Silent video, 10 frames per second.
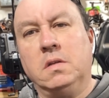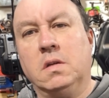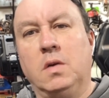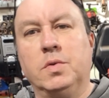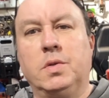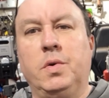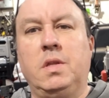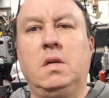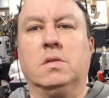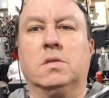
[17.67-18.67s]
I was doing
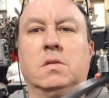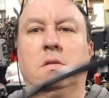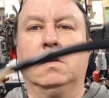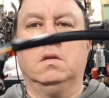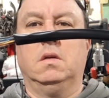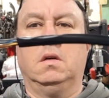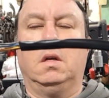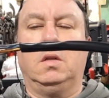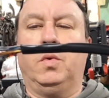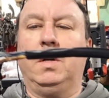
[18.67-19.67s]
this.
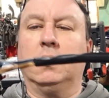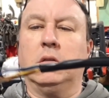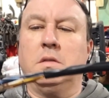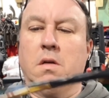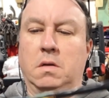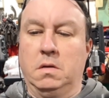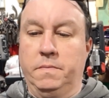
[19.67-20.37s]
The wires got stuck.